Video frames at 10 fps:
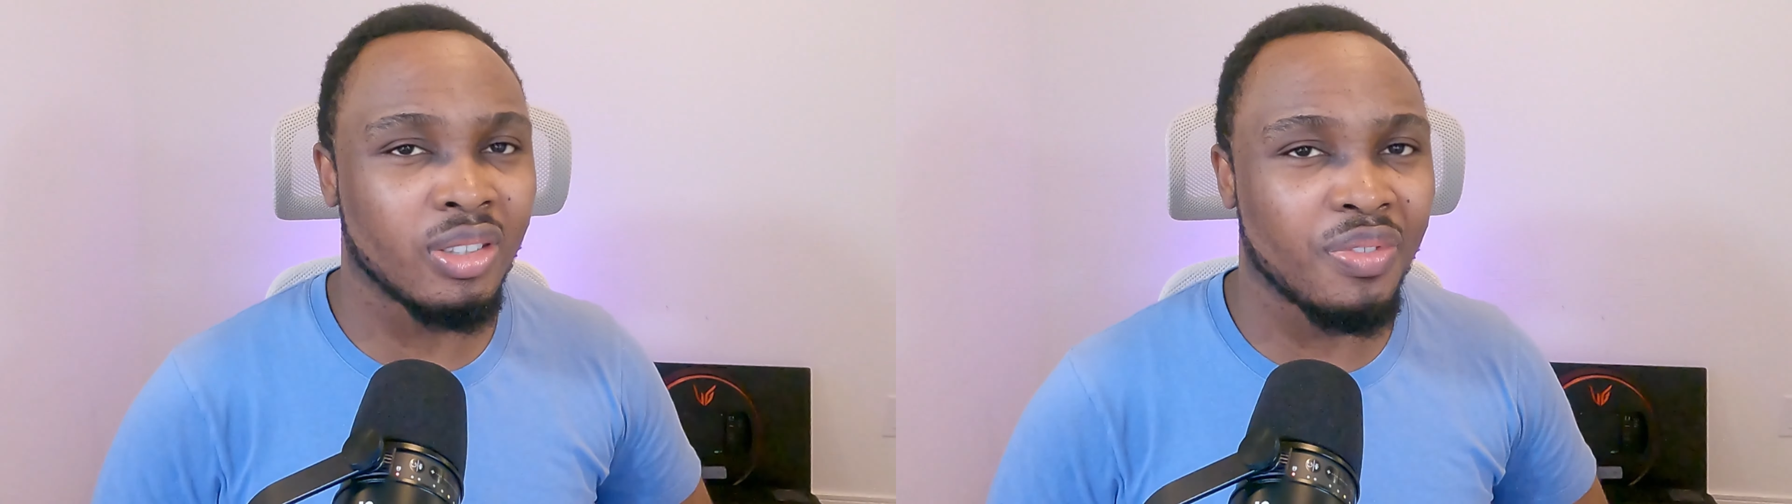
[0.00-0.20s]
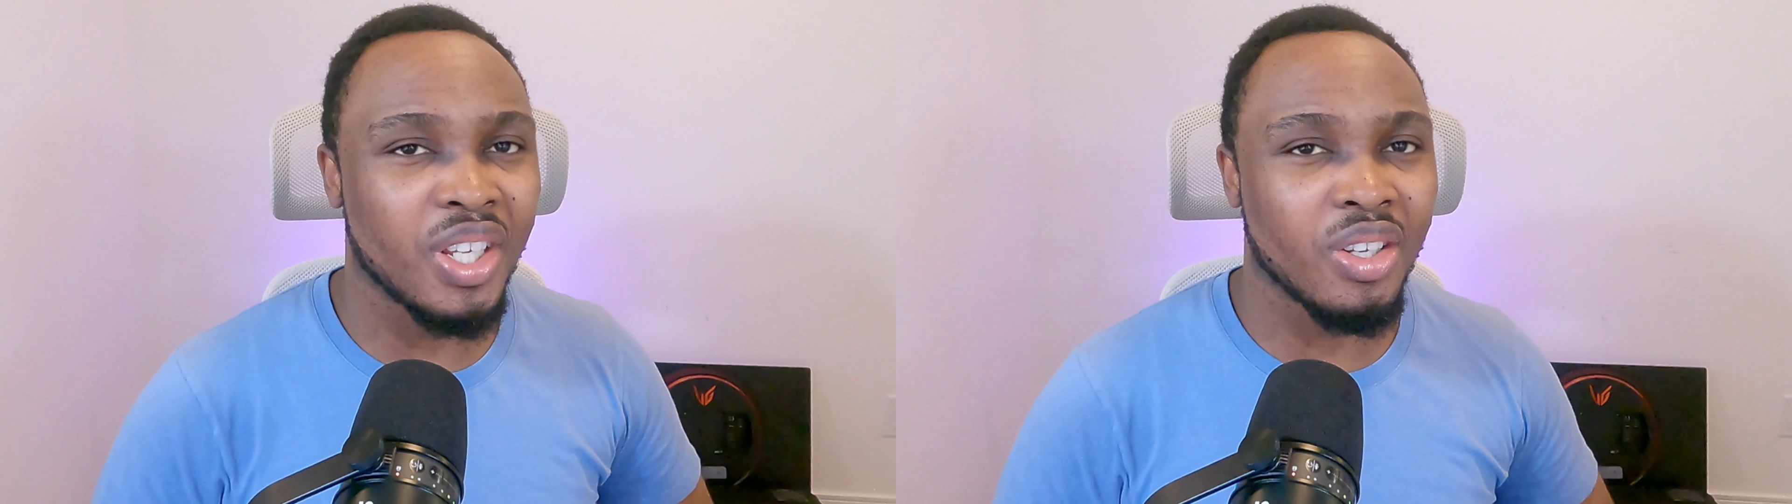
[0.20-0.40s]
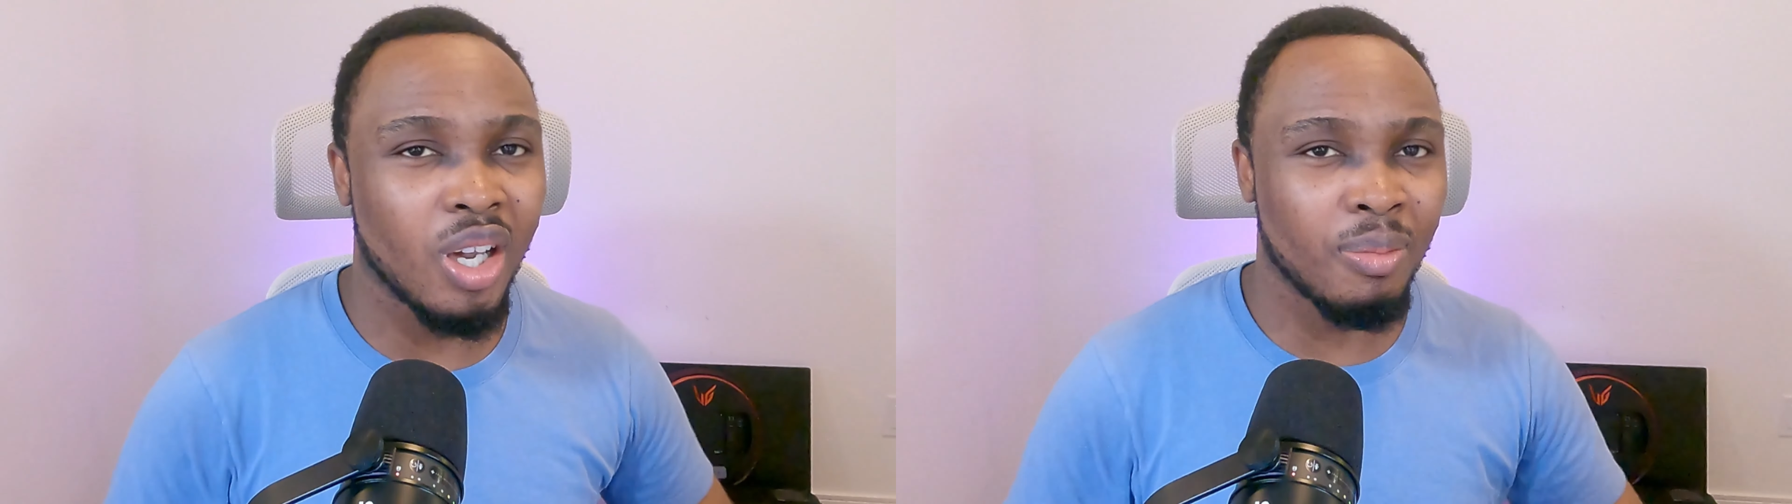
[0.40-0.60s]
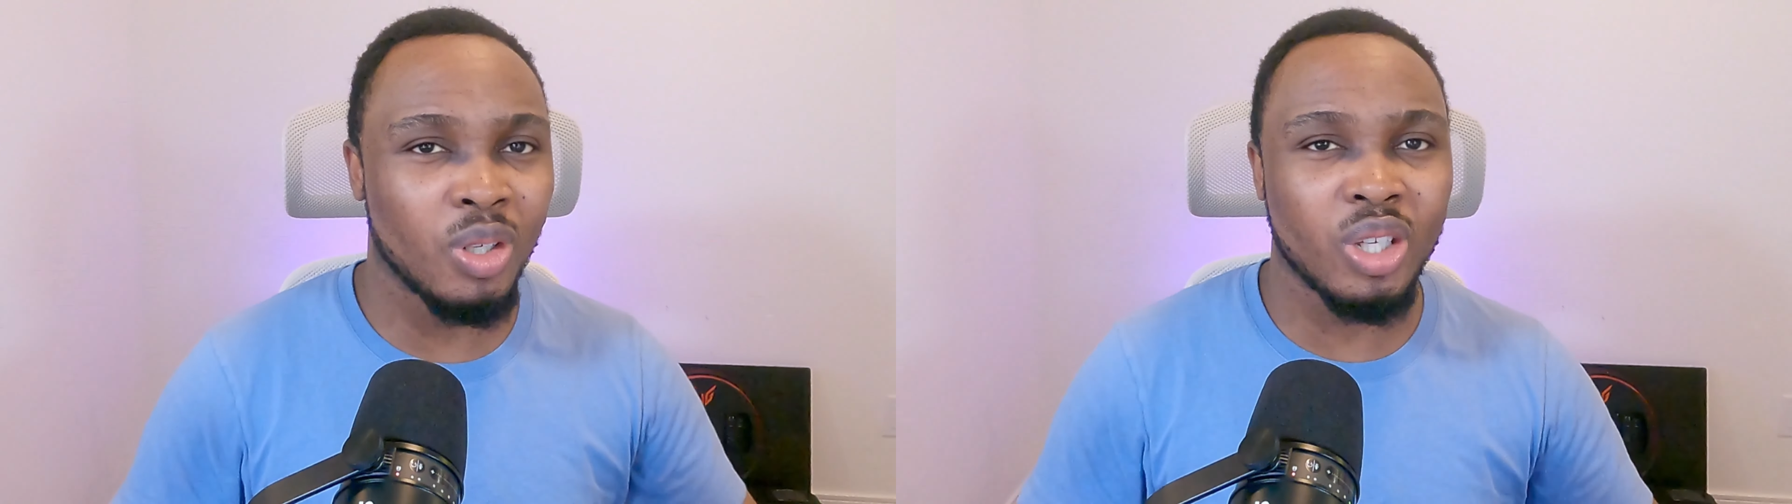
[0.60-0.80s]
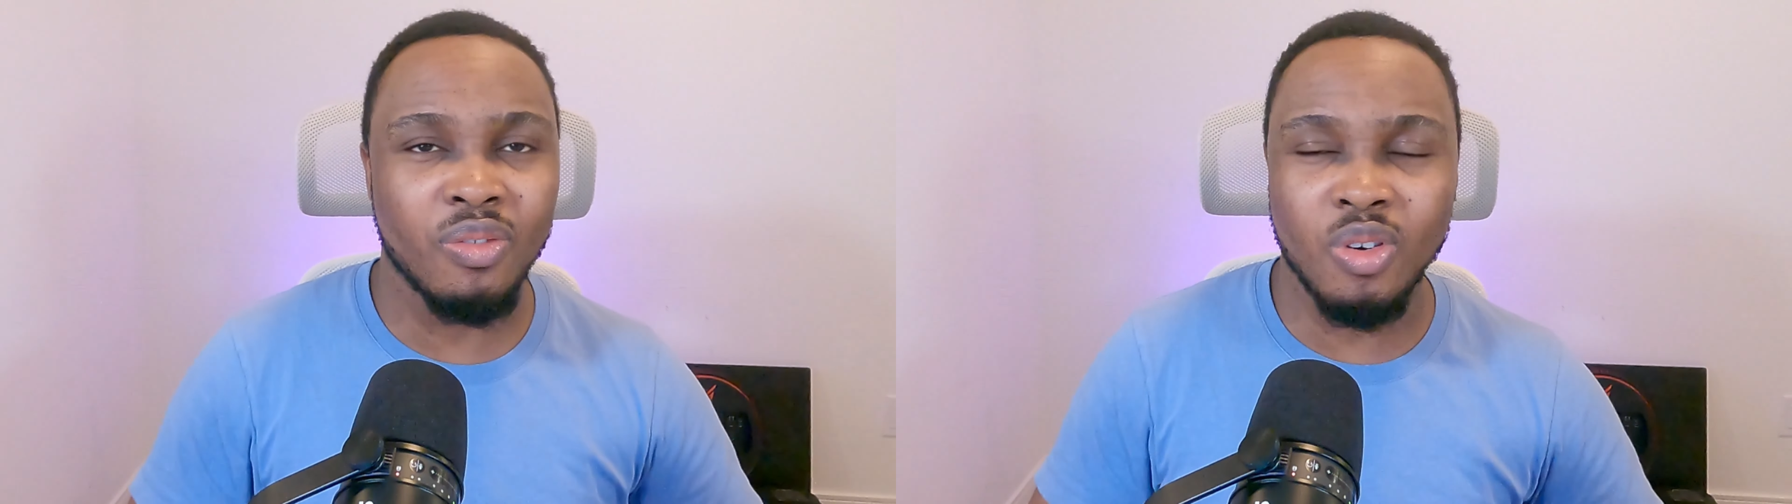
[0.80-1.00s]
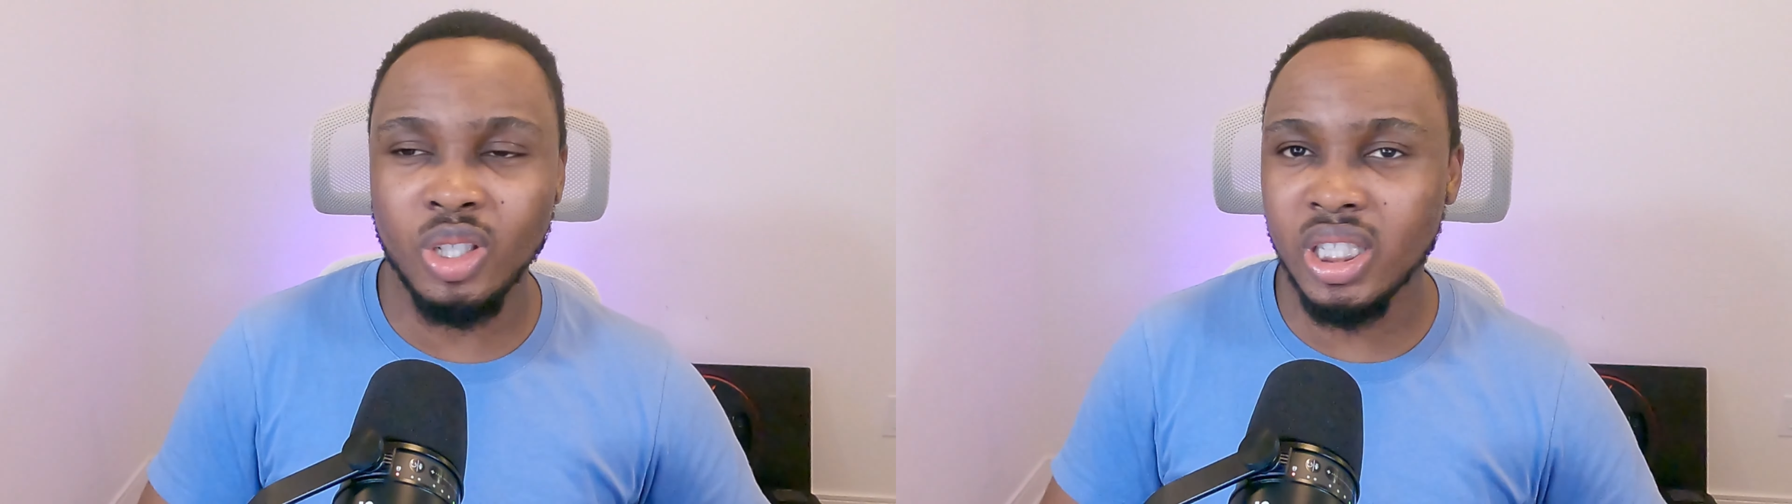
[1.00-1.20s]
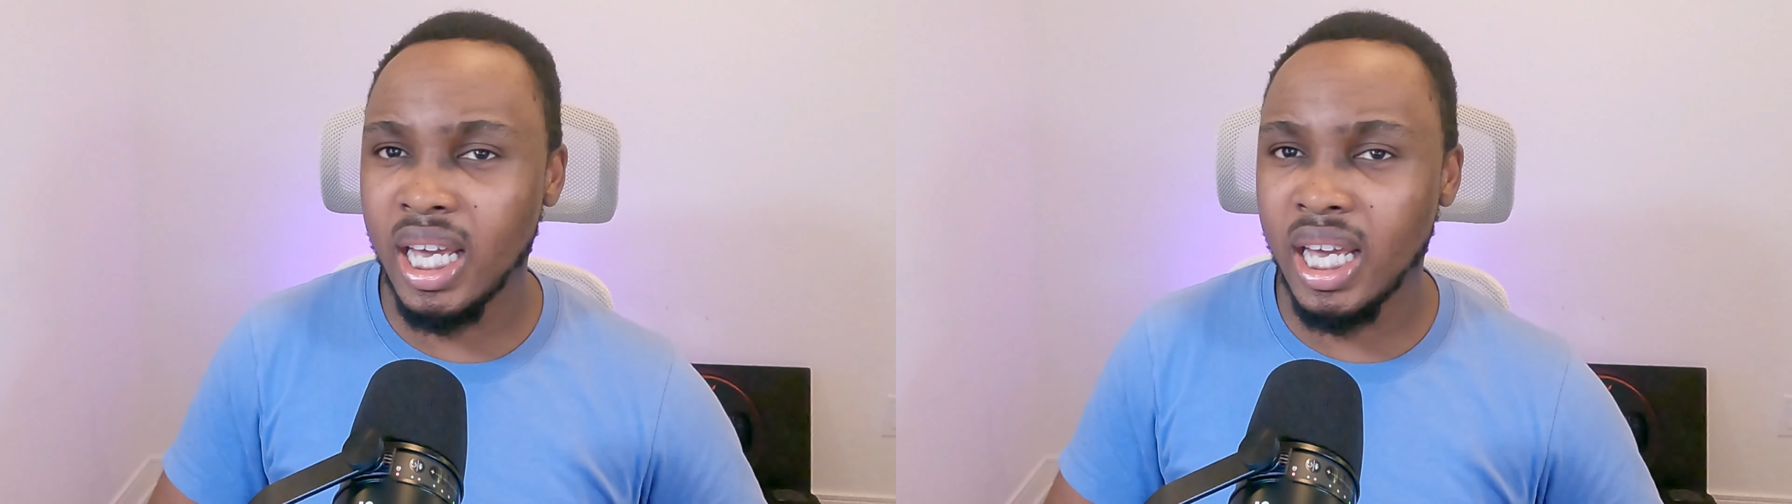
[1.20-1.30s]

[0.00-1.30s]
the video. I'll be looking forward to